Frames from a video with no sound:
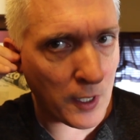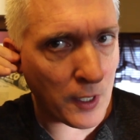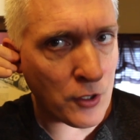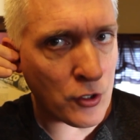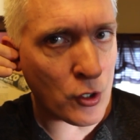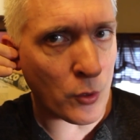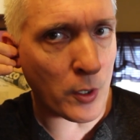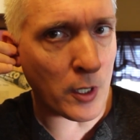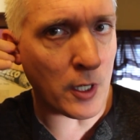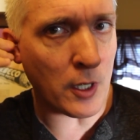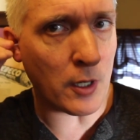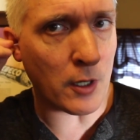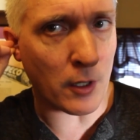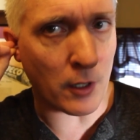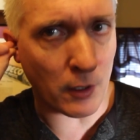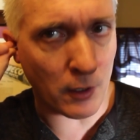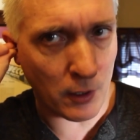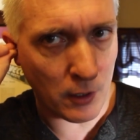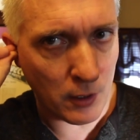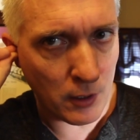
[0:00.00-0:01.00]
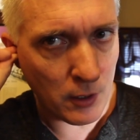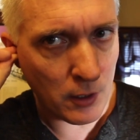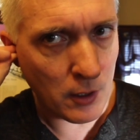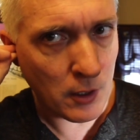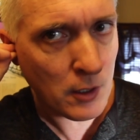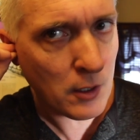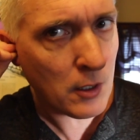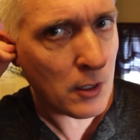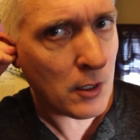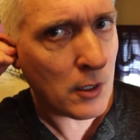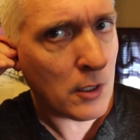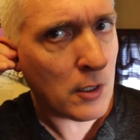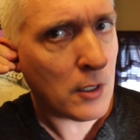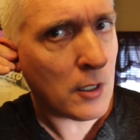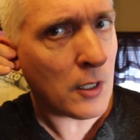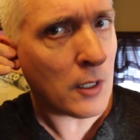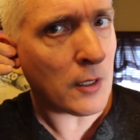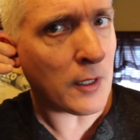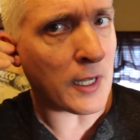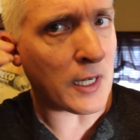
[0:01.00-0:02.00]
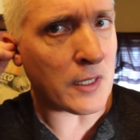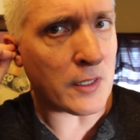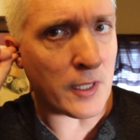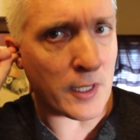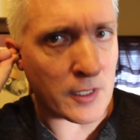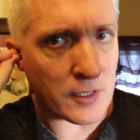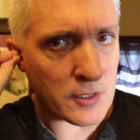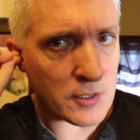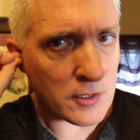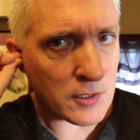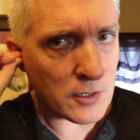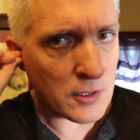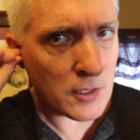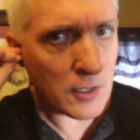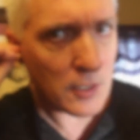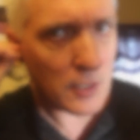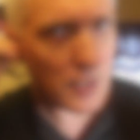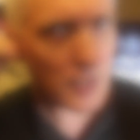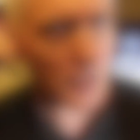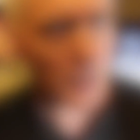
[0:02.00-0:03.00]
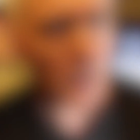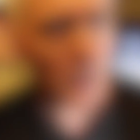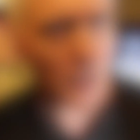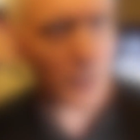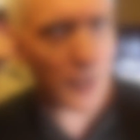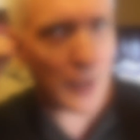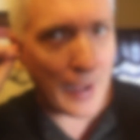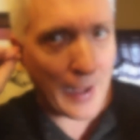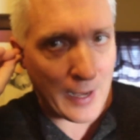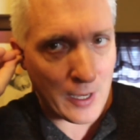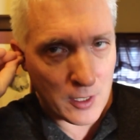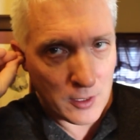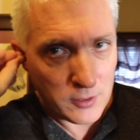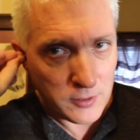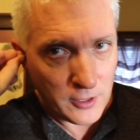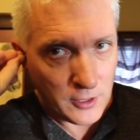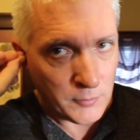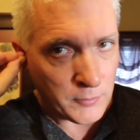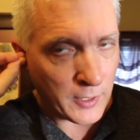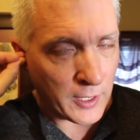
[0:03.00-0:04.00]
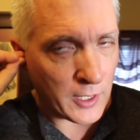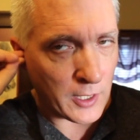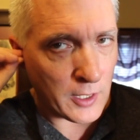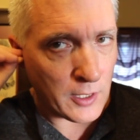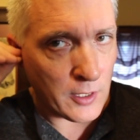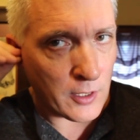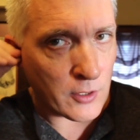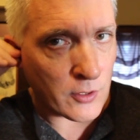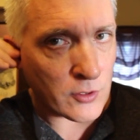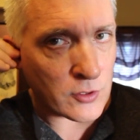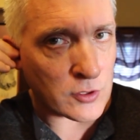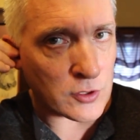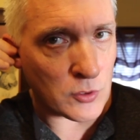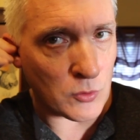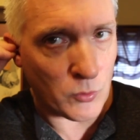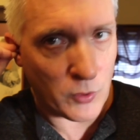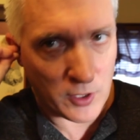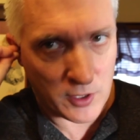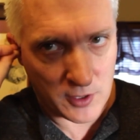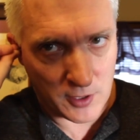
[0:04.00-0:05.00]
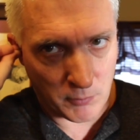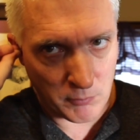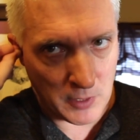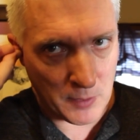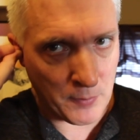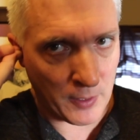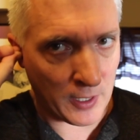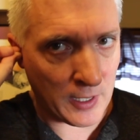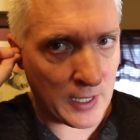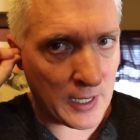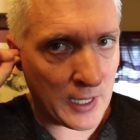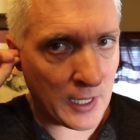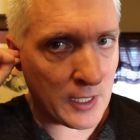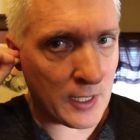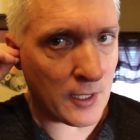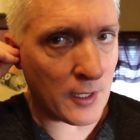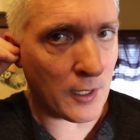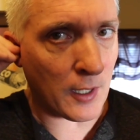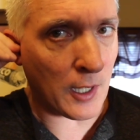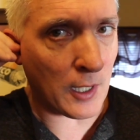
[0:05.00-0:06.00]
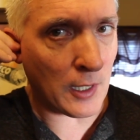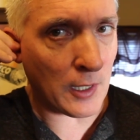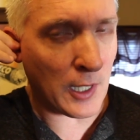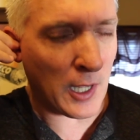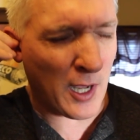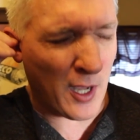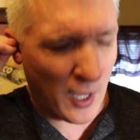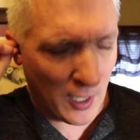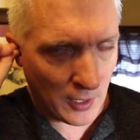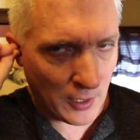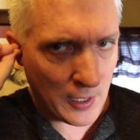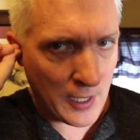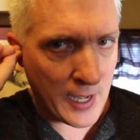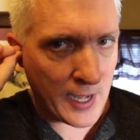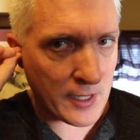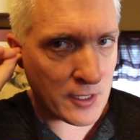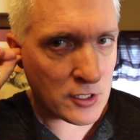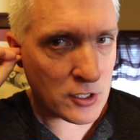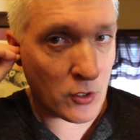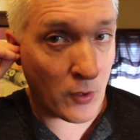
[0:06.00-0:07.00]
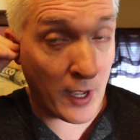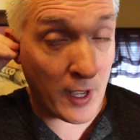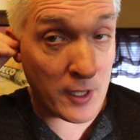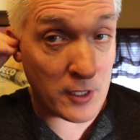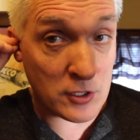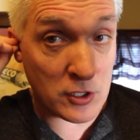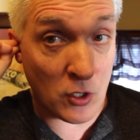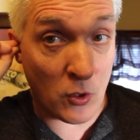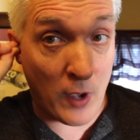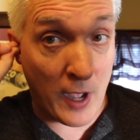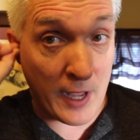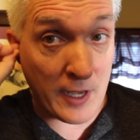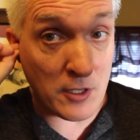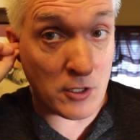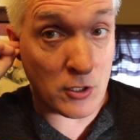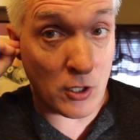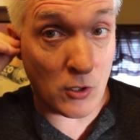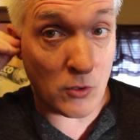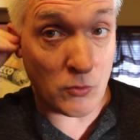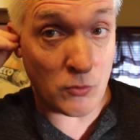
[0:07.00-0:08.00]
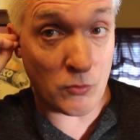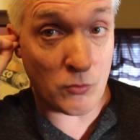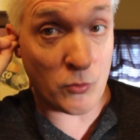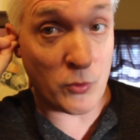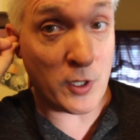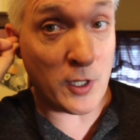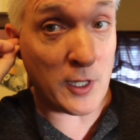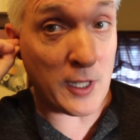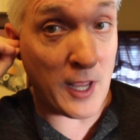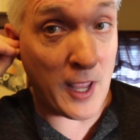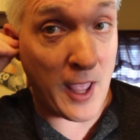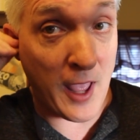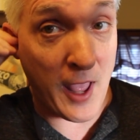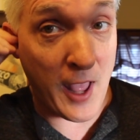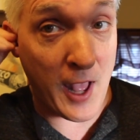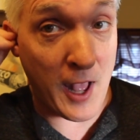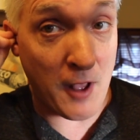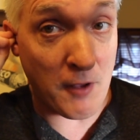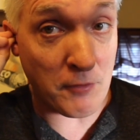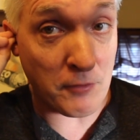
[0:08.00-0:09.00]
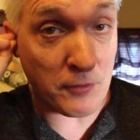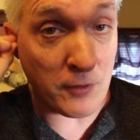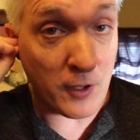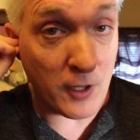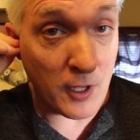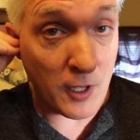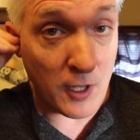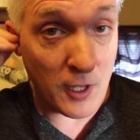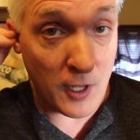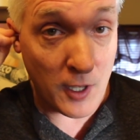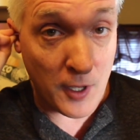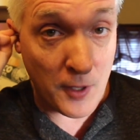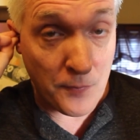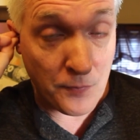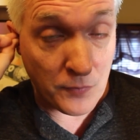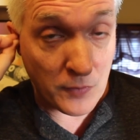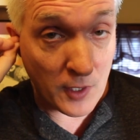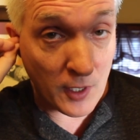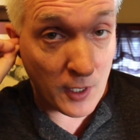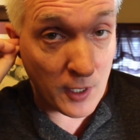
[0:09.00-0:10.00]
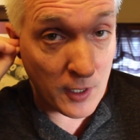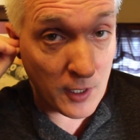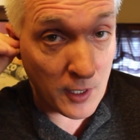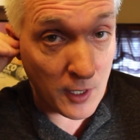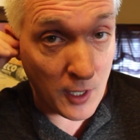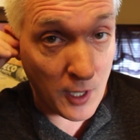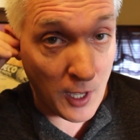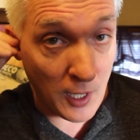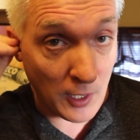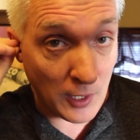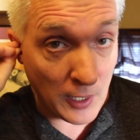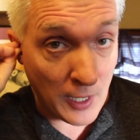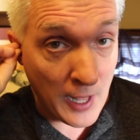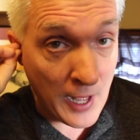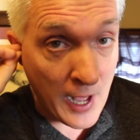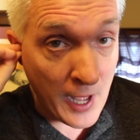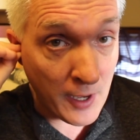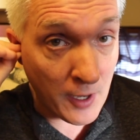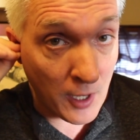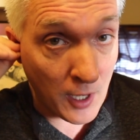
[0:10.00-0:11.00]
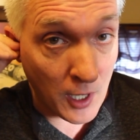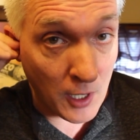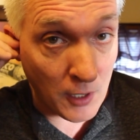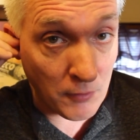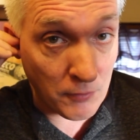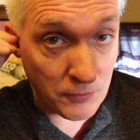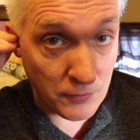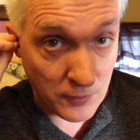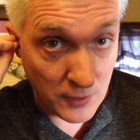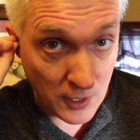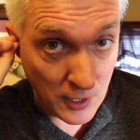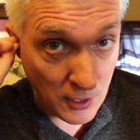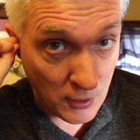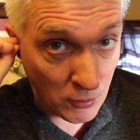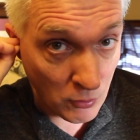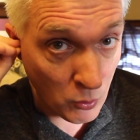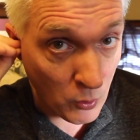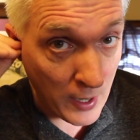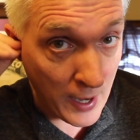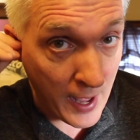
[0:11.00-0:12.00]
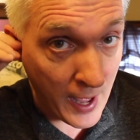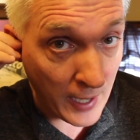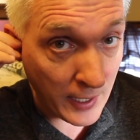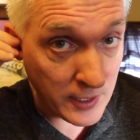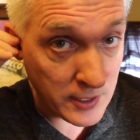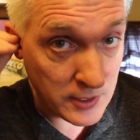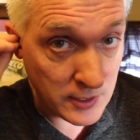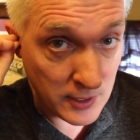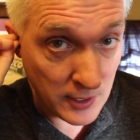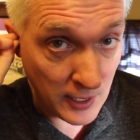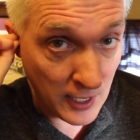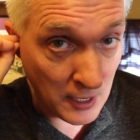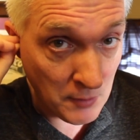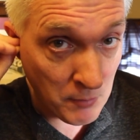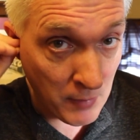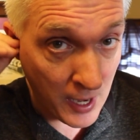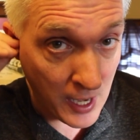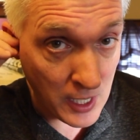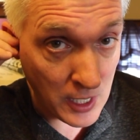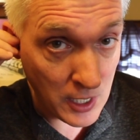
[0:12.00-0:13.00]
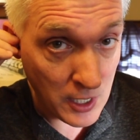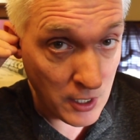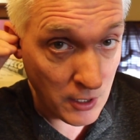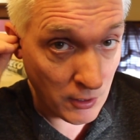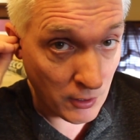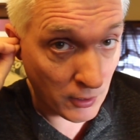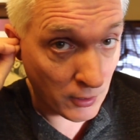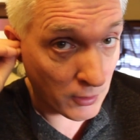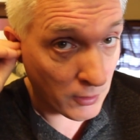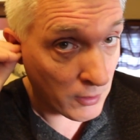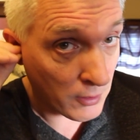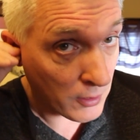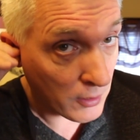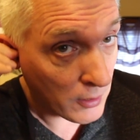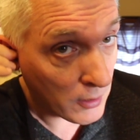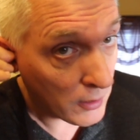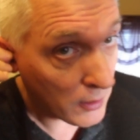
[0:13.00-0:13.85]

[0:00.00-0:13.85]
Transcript: in your ear like this. Now I clean my ears with the mimikaki a lot, so I don't really have a lot of earwax in my ear.